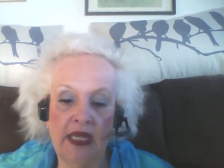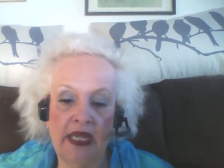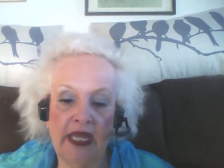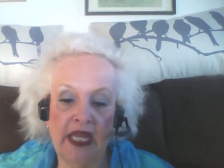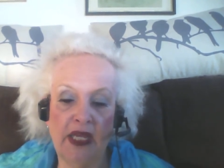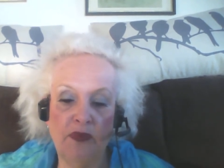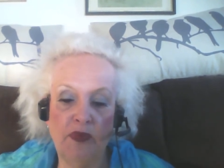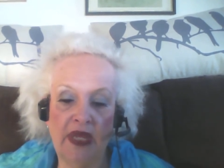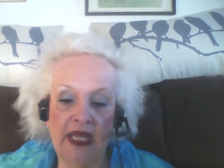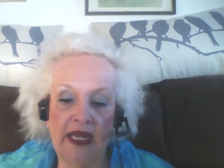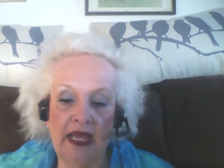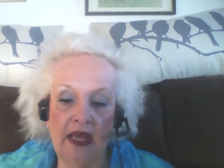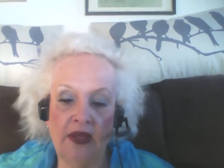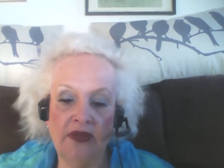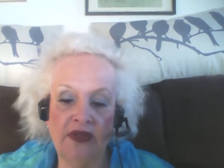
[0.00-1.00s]
and met
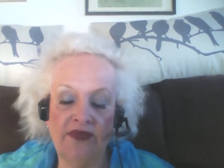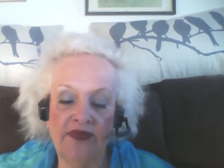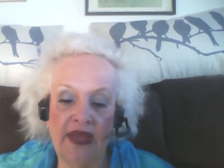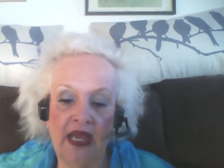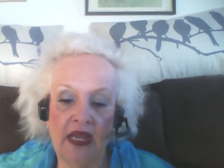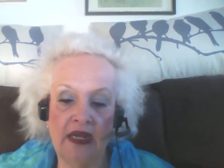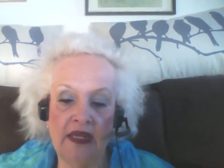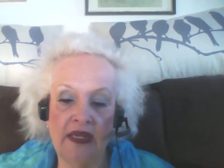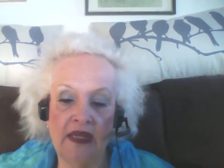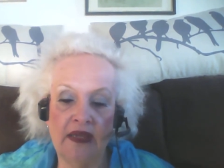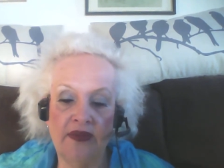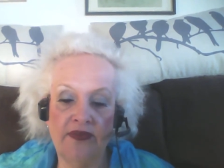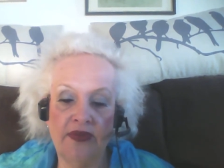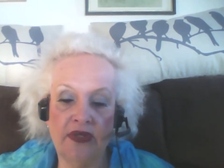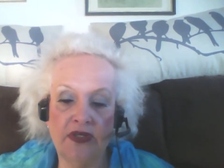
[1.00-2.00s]
out the valley
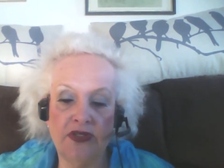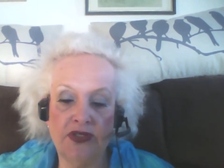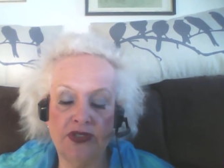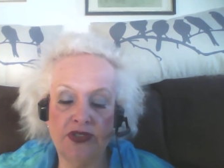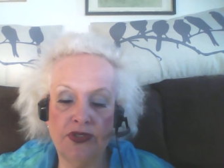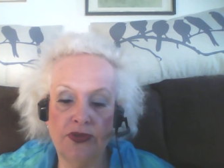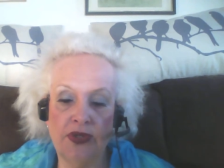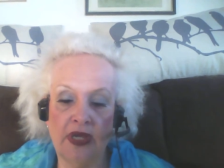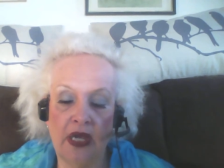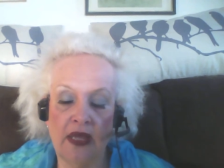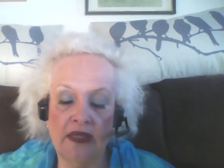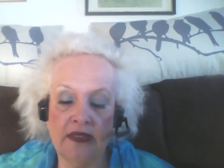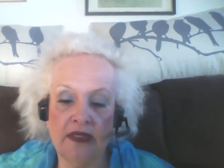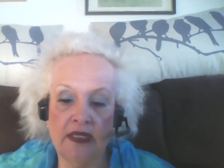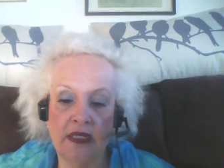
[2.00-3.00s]
of
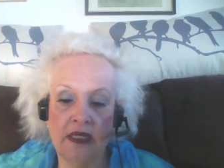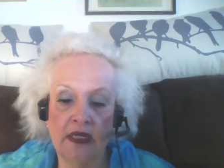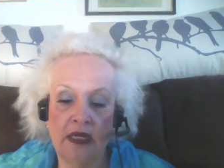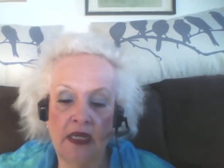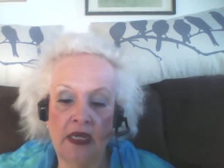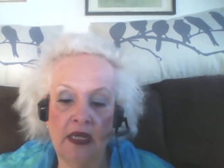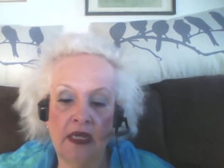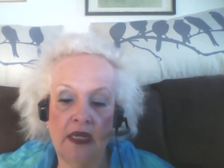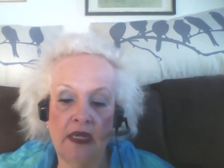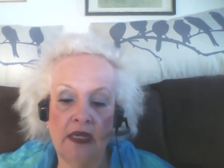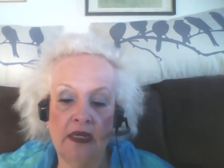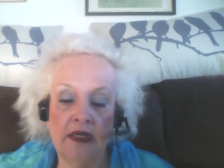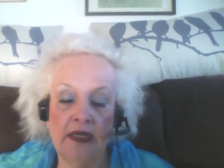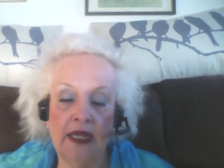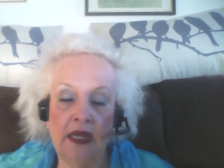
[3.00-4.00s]
Sukkoth.
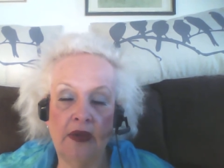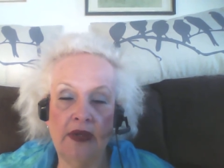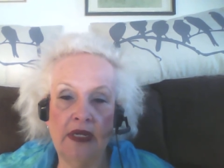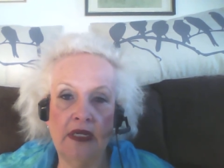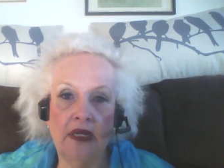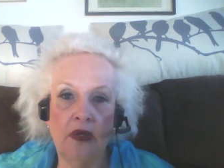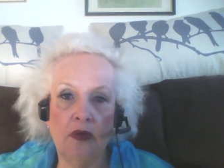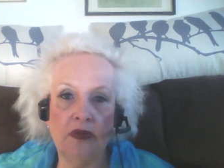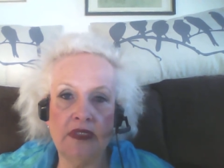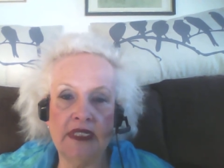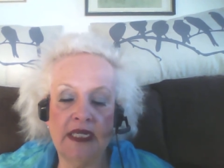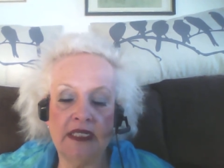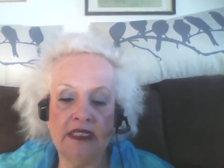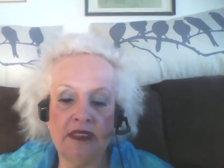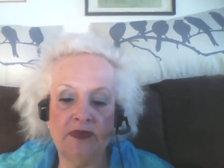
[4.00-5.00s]
Now, in the Old
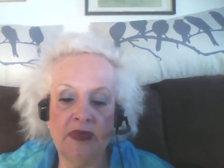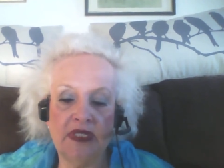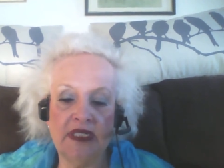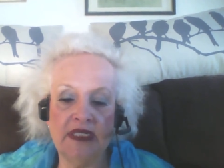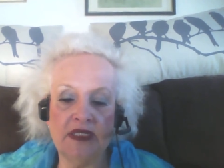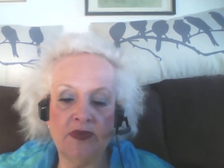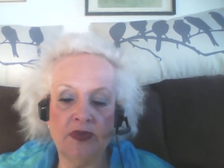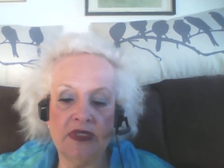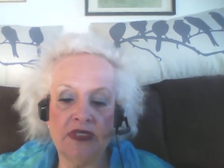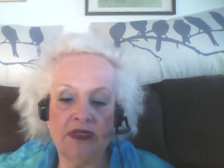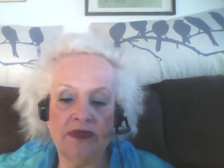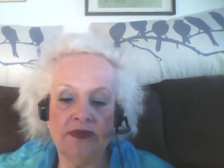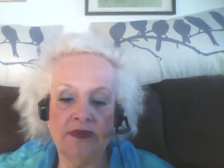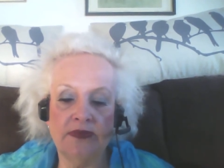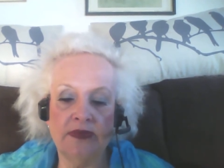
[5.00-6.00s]
Testament, this was
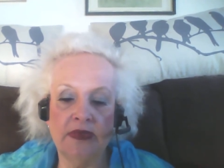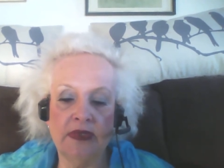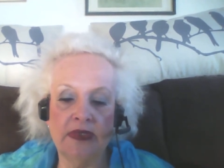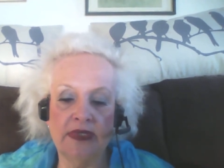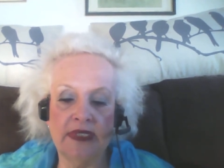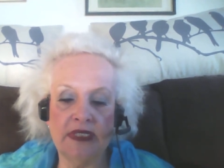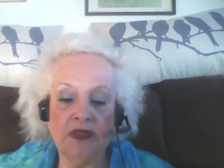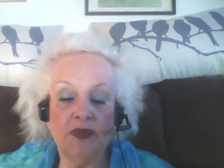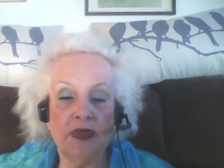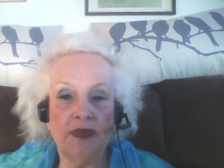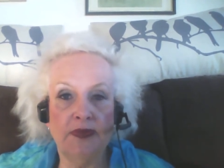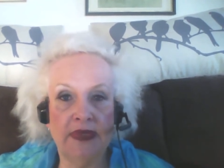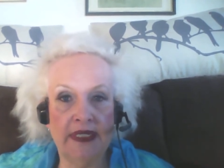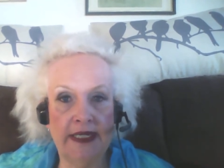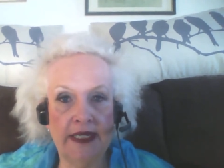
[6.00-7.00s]
this
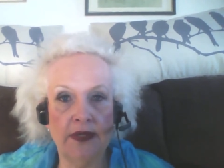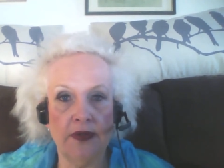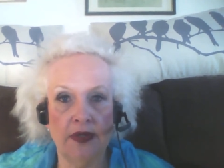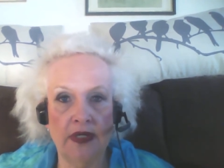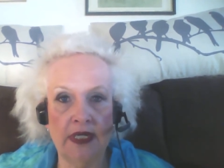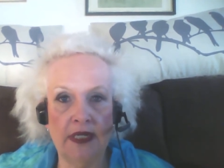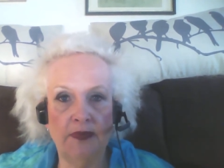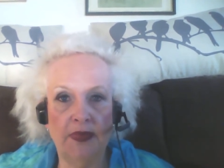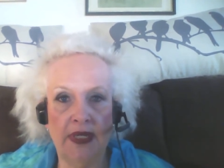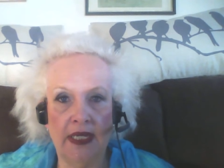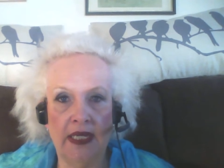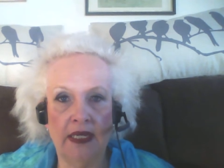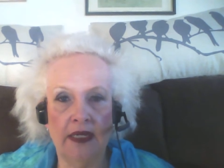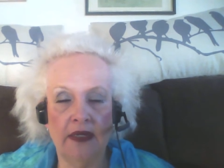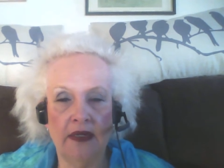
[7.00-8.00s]
would literally
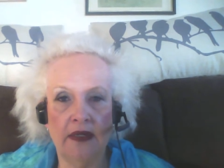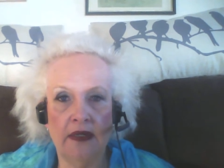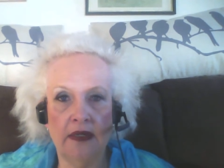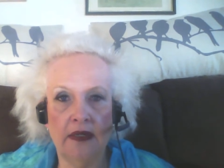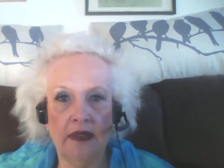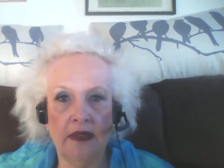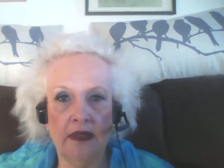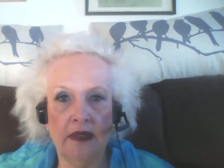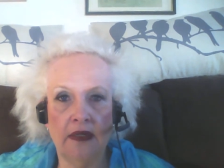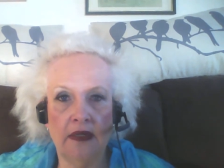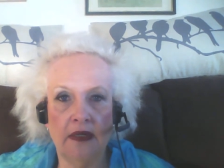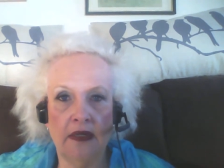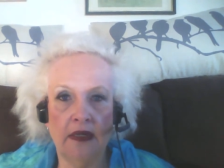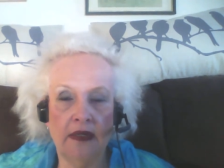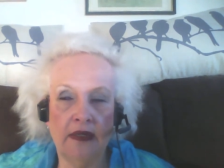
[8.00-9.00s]
be
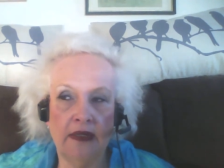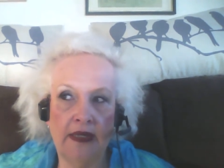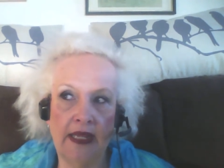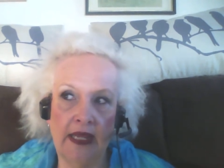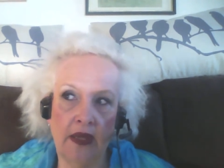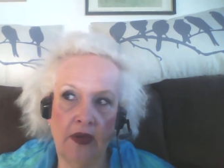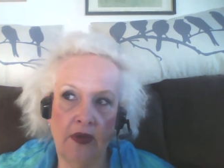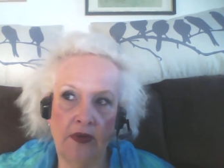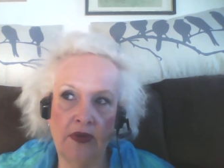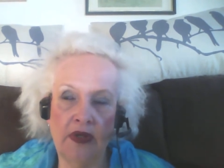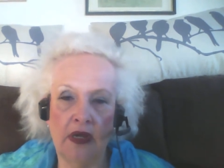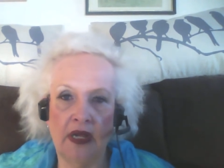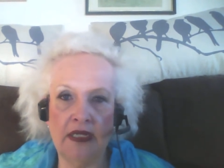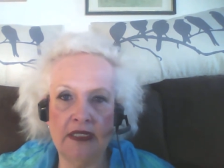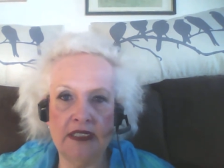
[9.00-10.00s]
now
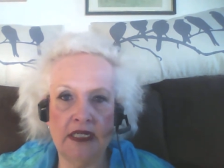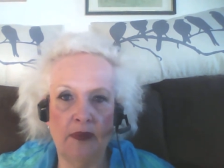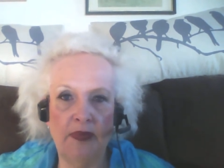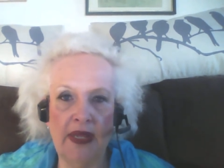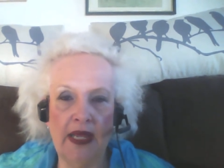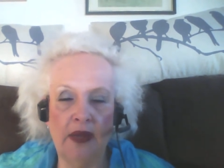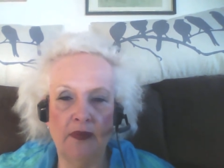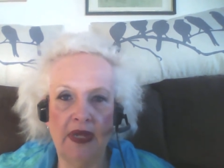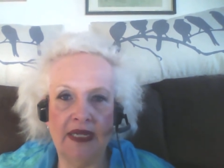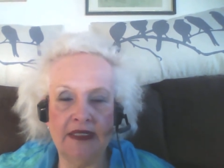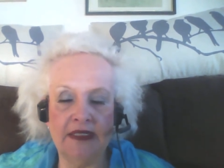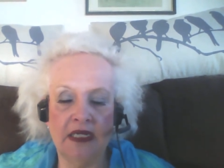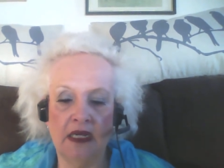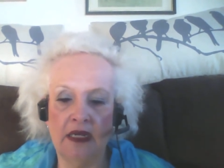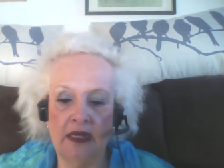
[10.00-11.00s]
God's not bound by
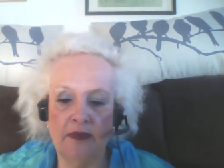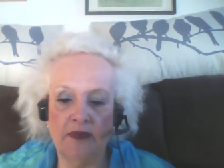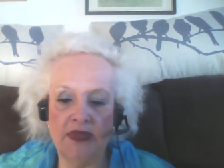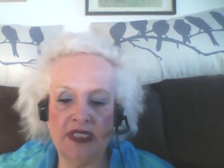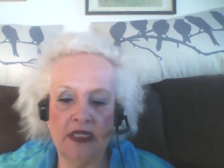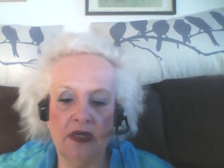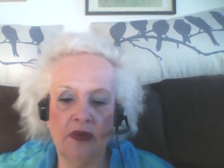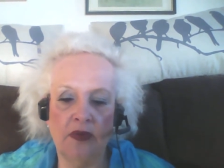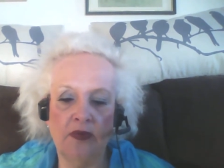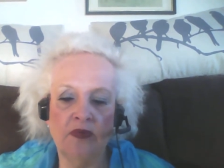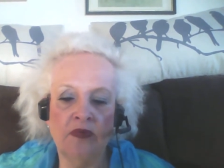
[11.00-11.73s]
time, so